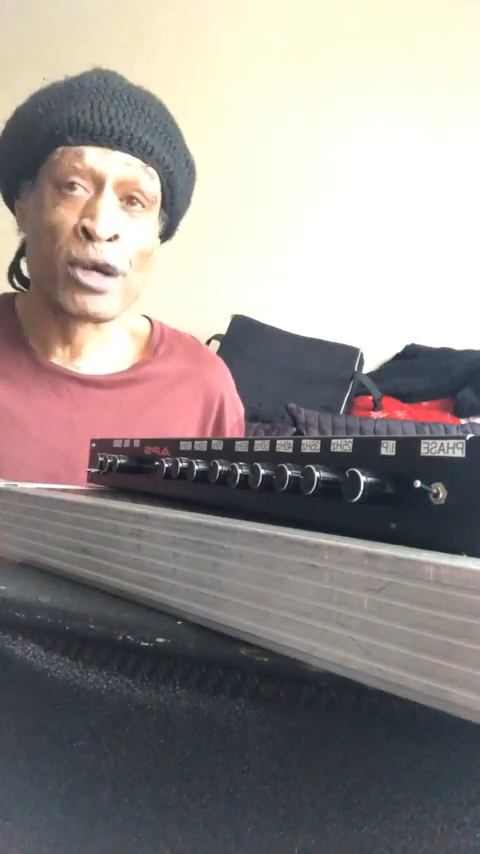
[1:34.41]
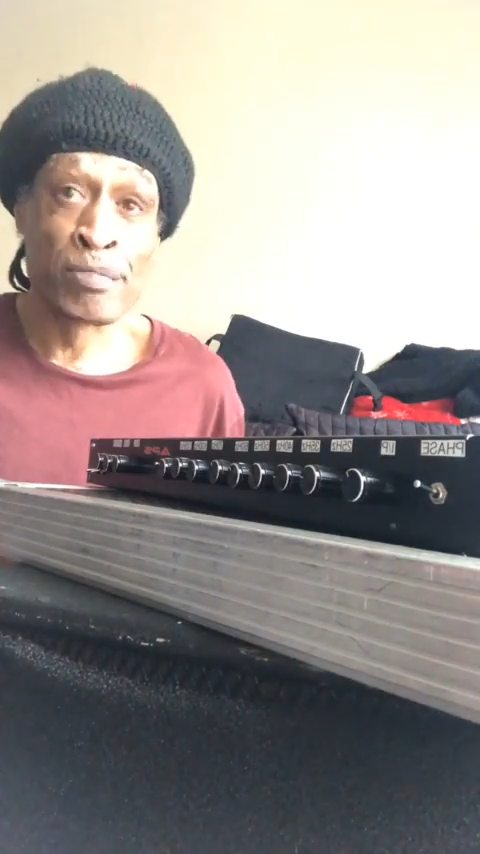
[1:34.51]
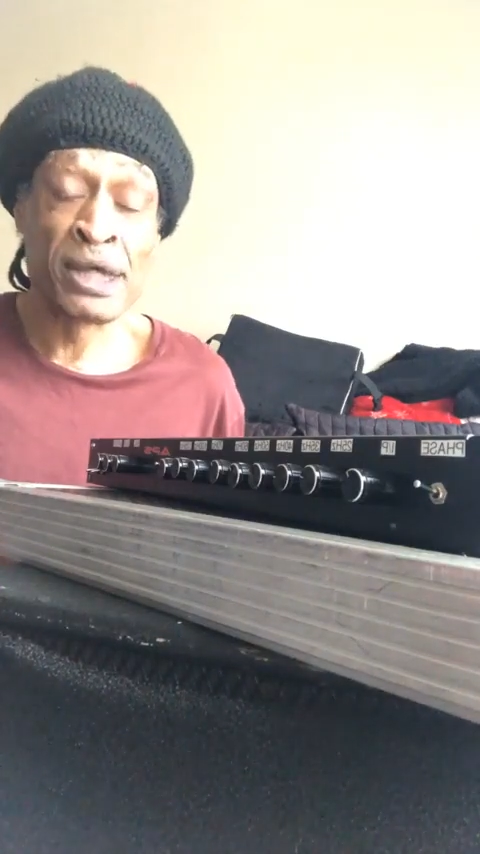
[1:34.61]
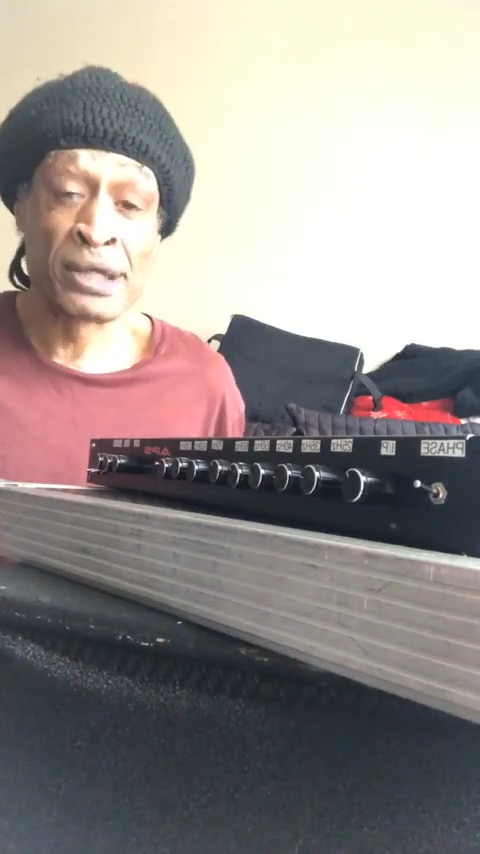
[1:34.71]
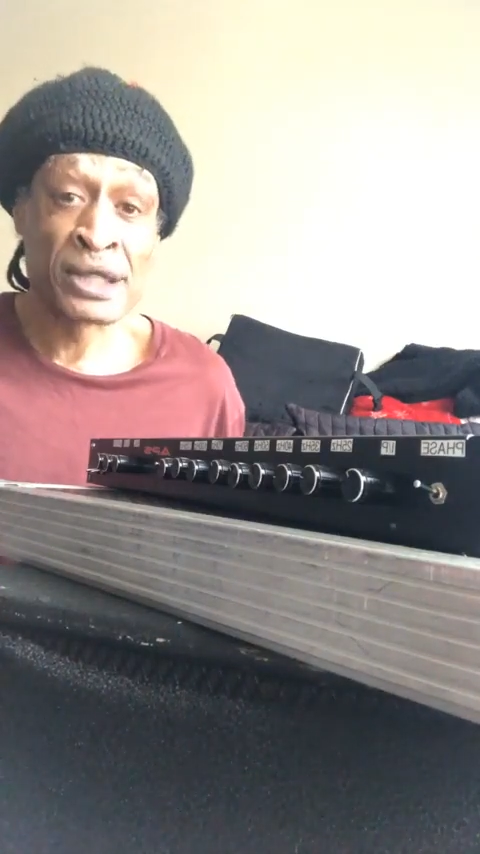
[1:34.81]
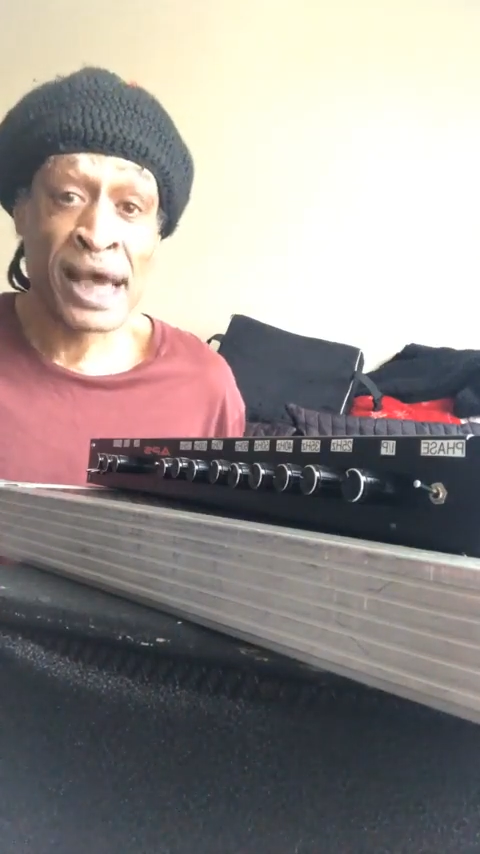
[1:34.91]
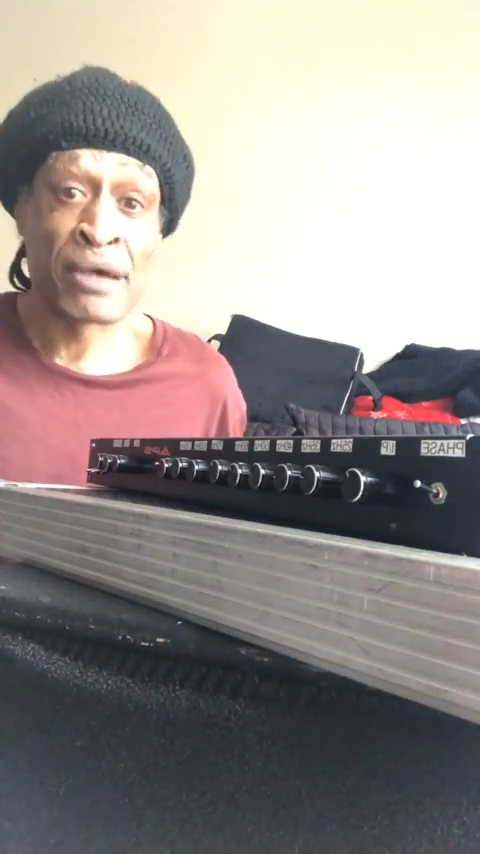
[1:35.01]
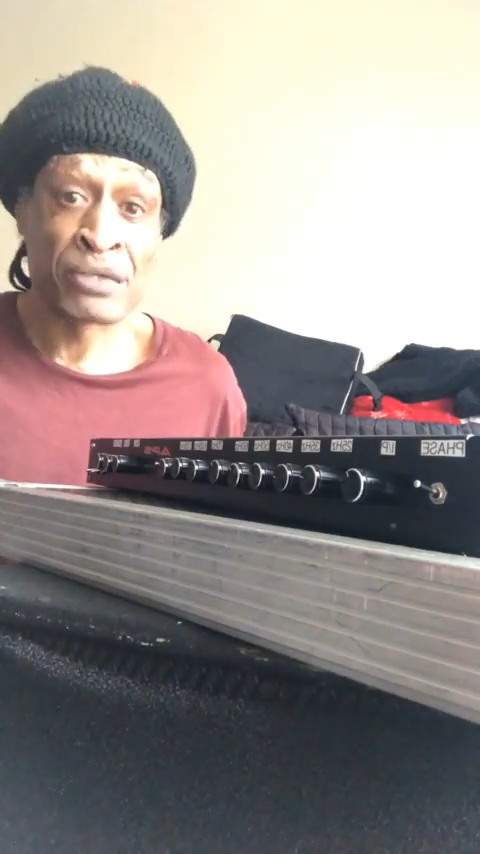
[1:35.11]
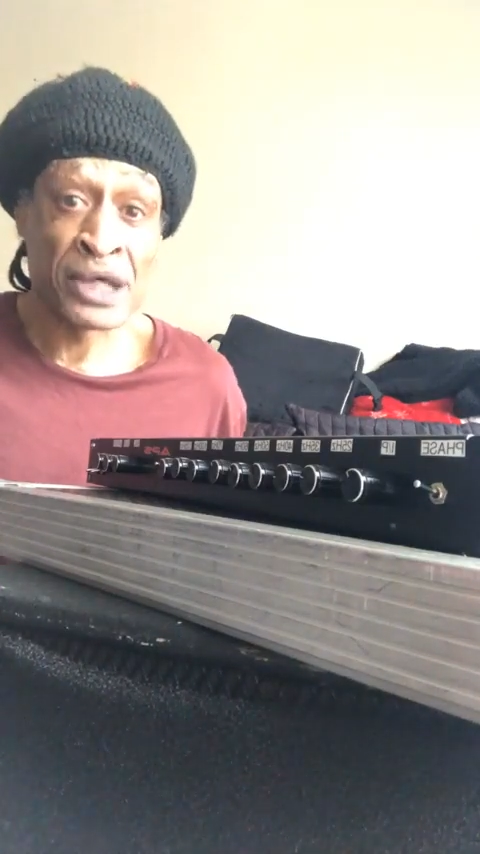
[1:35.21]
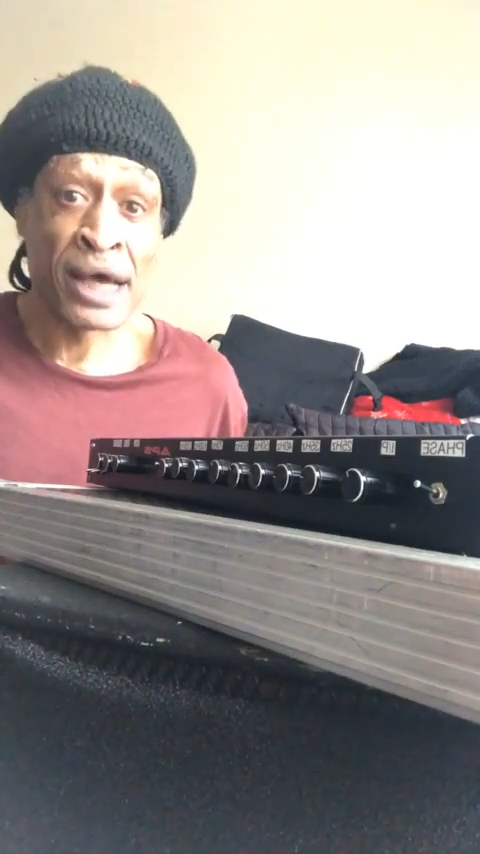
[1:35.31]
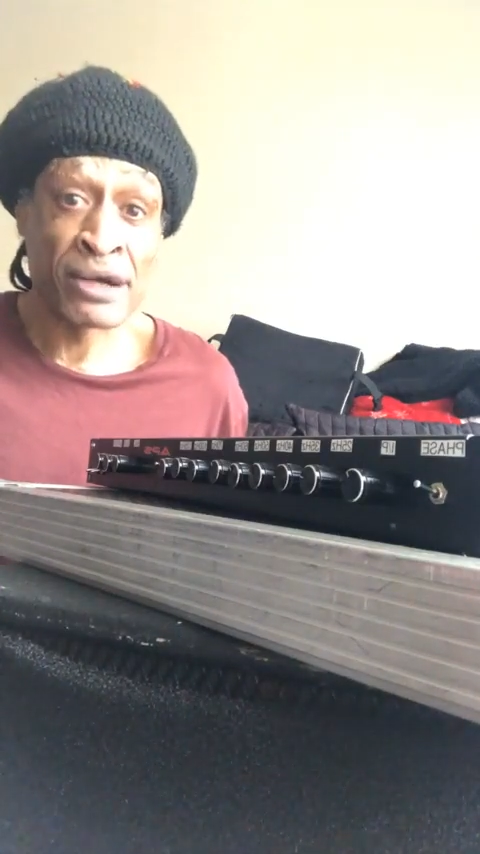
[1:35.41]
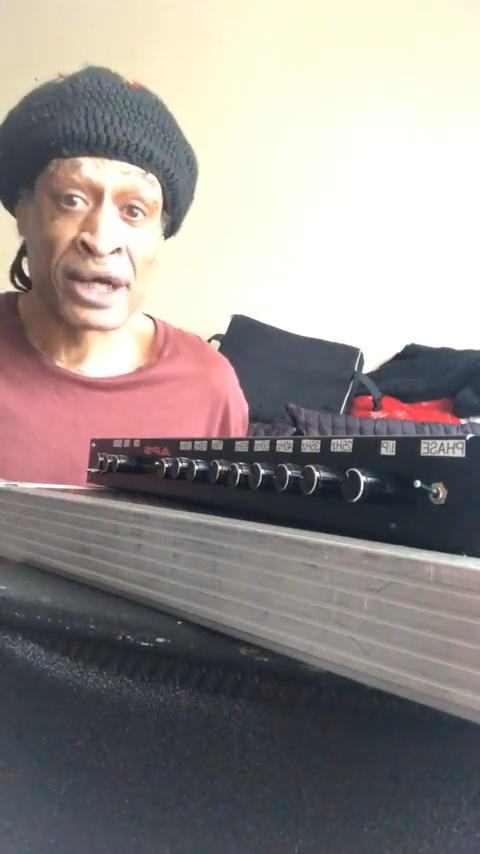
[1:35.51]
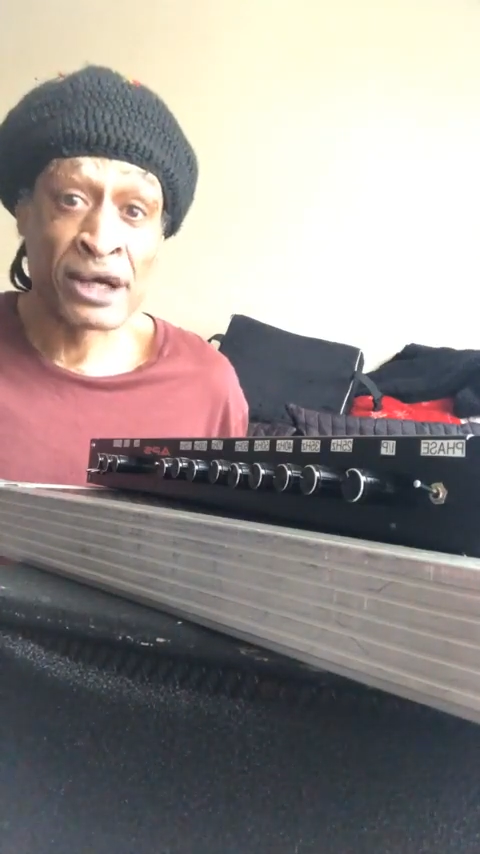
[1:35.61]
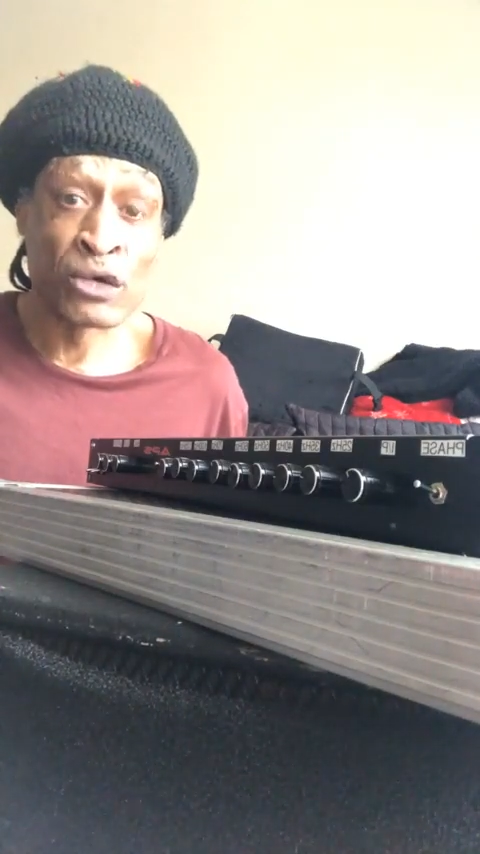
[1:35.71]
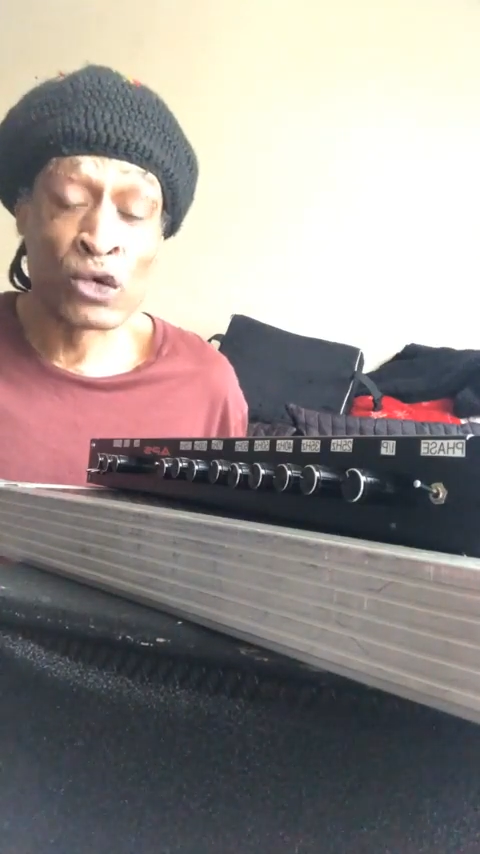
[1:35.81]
the big sounds out there,